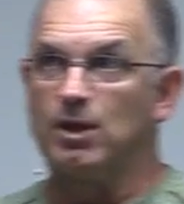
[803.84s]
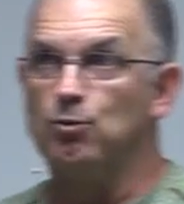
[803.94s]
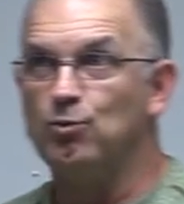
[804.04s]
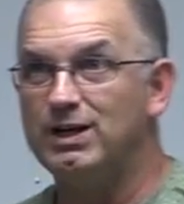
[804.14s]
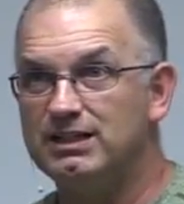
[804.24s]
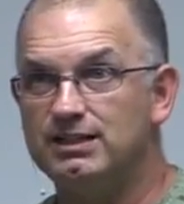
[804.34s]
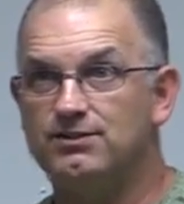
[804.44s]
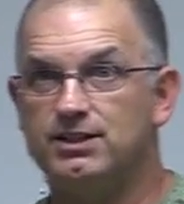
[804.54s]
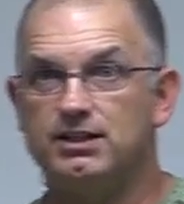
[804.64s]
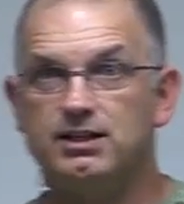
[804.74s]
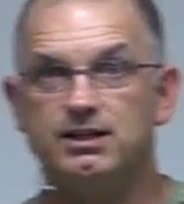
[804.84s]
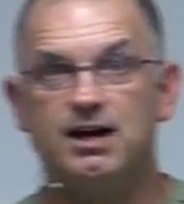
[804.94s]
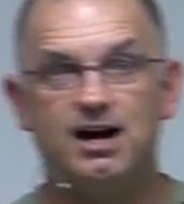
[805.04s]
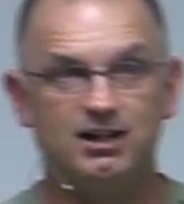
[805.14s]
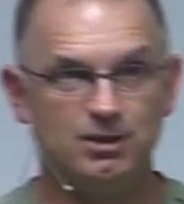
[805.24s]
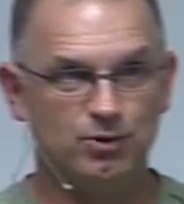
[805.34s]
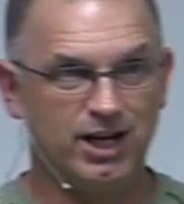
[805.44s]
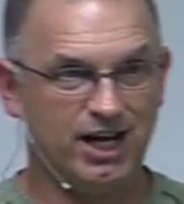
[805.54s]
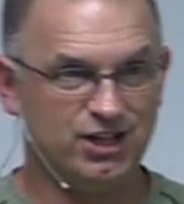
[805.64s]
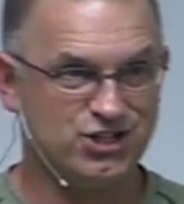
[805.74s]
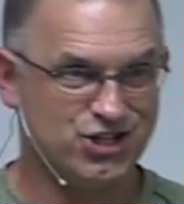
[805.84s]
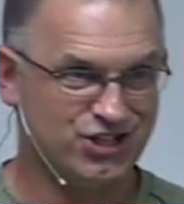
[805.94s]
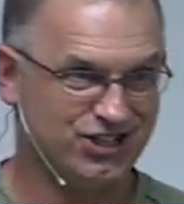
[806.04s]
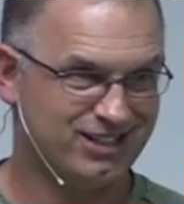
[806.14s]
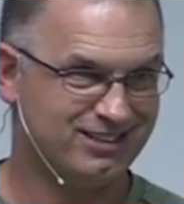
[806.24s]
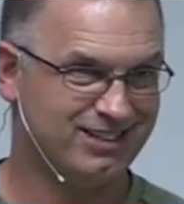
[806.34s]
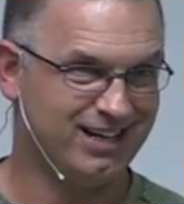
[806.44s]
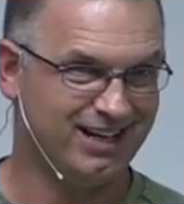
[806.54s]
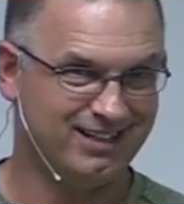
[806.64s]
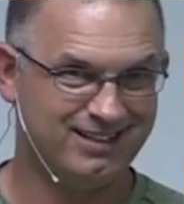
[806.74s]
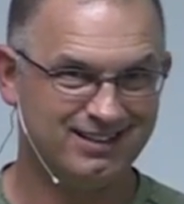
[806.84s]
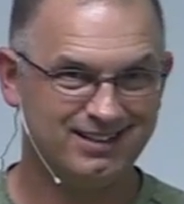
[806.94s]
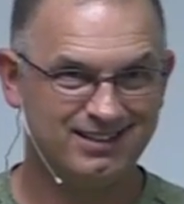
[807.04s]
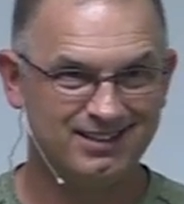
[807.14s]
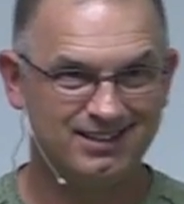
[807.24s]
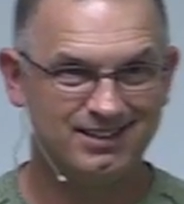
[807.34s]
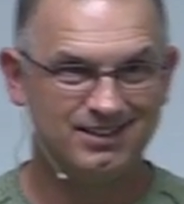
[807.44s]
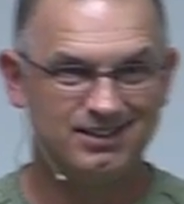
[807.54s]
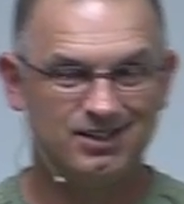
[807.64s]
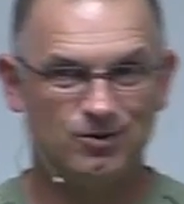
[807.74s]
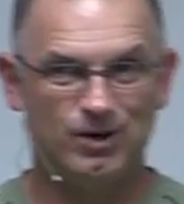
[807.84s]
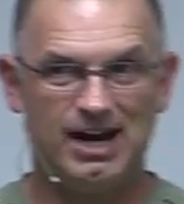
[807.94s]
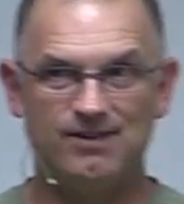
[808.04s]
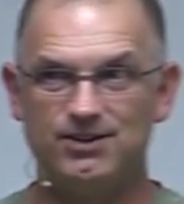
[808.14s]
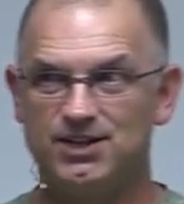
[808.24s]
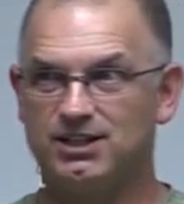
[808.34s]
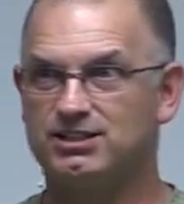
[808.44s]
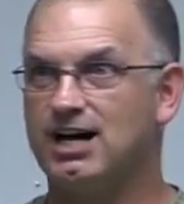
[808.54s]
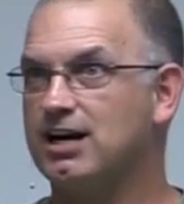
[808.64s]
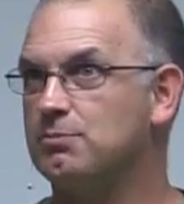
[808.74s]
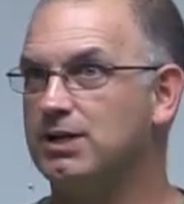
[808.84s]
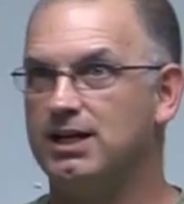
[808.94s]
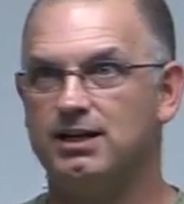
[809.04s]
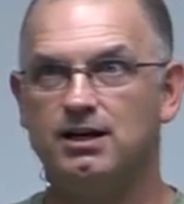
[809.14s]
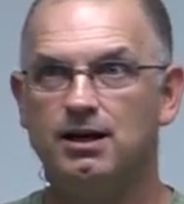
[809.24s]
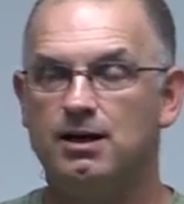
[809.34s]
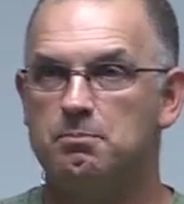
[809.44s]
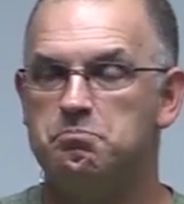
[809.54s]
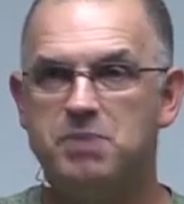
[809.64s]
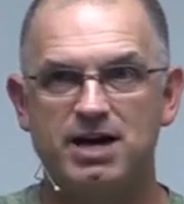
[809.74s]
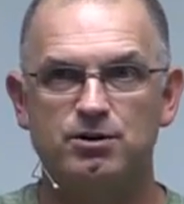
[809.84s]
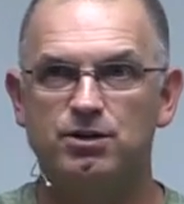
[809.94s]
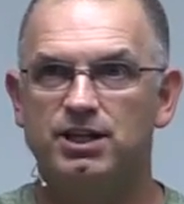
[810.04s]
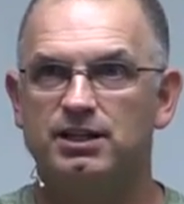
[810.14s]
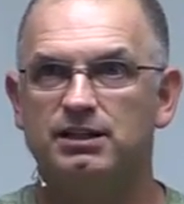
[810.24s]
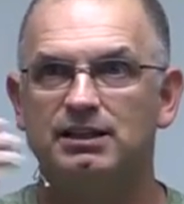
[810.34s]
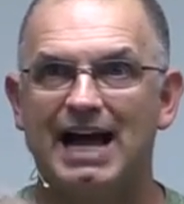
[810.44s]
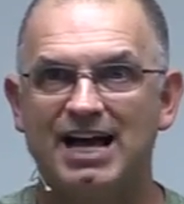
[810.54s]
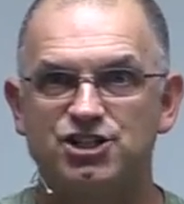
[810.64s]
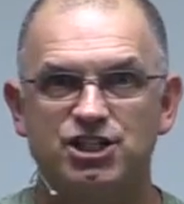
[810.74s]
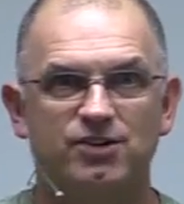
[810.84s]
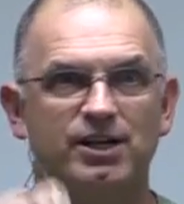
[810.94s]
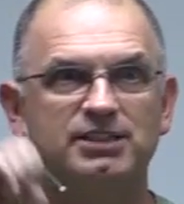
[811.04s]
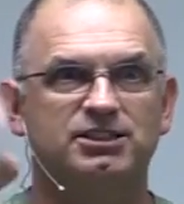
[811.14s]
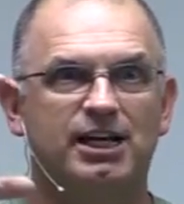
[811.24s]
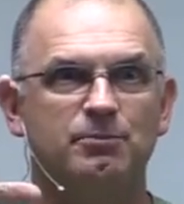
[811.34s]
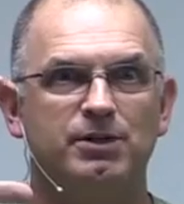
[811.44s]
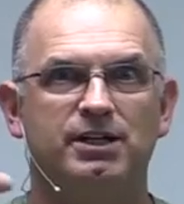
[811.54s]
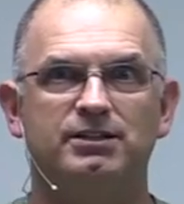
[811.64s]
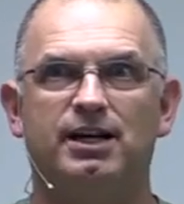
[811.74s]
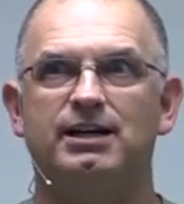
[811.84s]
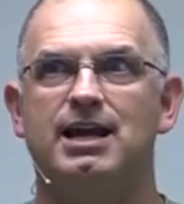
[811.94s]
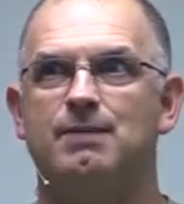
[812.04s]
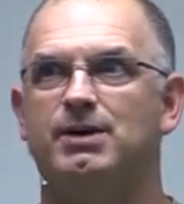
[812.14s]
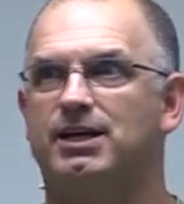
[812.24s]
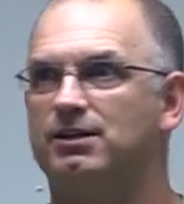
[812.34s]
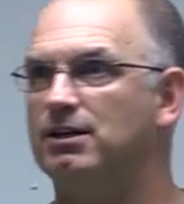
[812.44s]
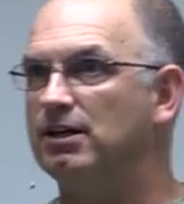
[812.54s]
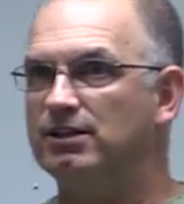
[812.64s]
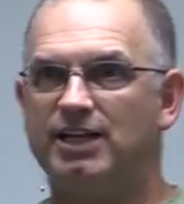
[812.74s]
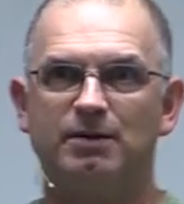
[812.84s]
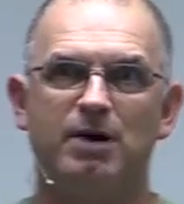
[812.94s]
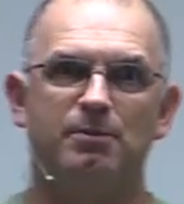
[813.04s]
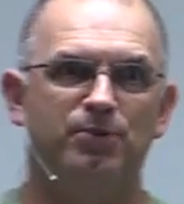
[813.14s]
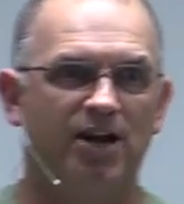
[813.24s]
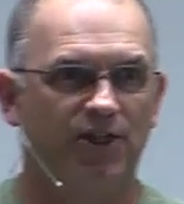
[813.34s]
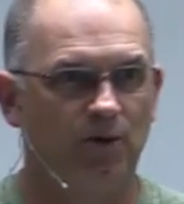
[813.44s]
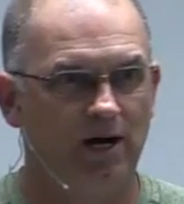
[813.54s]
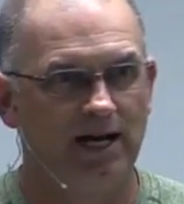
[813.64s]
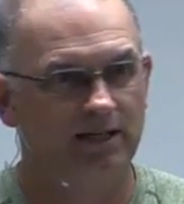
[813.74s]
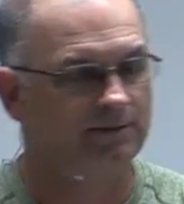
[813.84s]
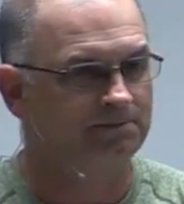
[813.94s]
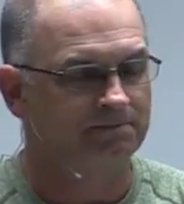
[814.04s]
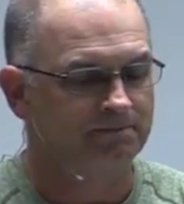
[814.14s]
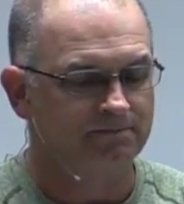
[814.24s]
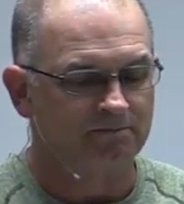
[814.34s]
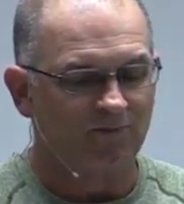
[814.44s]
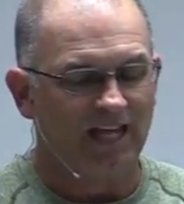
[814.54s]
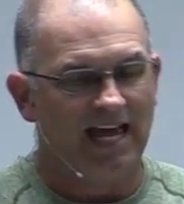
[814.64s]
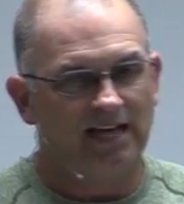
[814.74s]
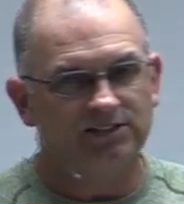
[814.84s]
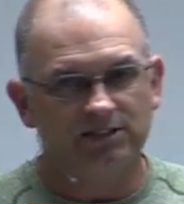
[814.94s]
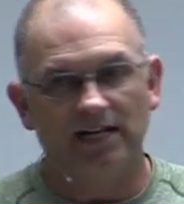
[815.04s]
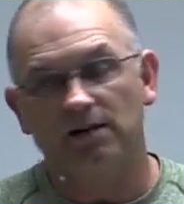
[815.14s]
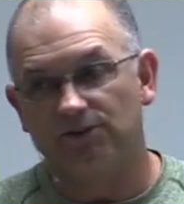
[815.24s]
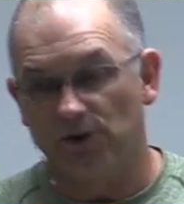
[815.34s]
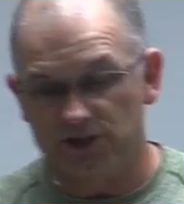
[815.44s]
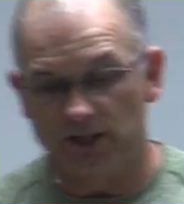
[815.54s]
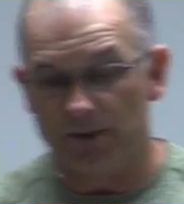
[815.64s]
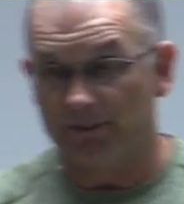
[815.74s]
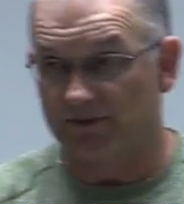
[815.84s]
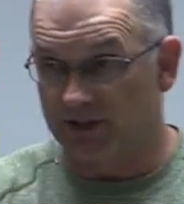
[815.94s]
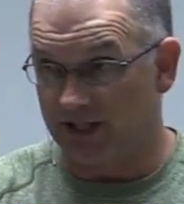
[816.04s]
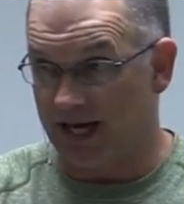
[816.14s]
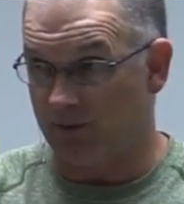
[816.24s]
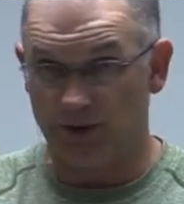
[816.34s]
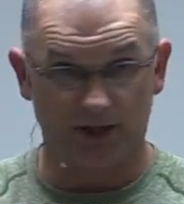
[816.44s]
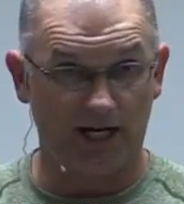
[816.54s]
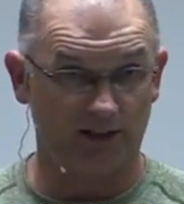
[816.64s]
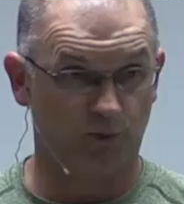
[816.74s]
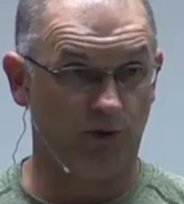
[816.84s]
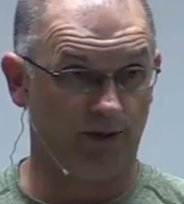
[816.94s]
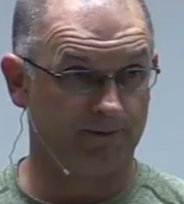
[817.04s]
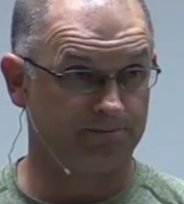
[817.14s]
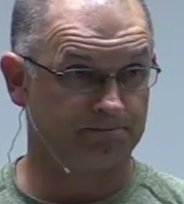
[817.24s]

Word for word: We live in the Hollywood age today where everything has got to be better than last year in excitement and dynamic and take my breath away. And, and, and unfortunately, people have done that with God's Word.